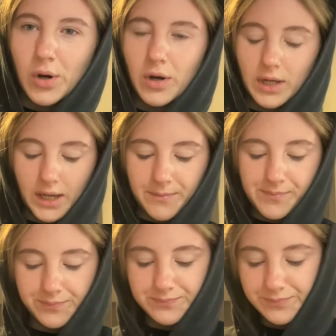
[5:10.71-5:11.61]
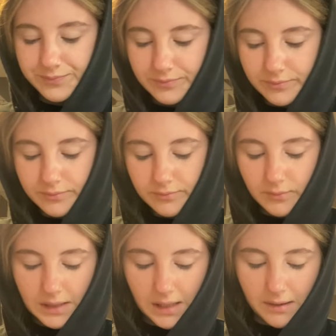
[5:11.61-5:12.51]
on in.
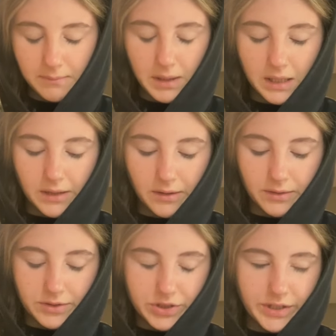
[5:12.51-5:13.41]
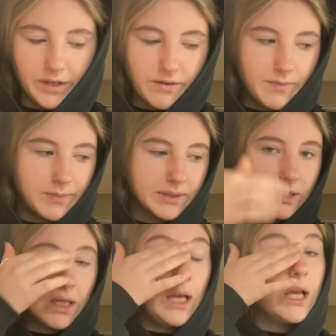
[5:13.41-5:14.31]
My little cherubs.
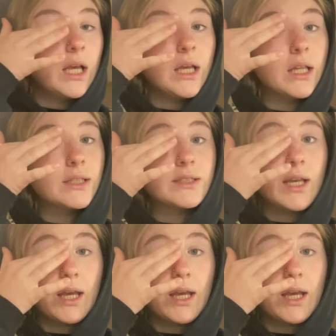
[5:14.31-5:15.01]
It's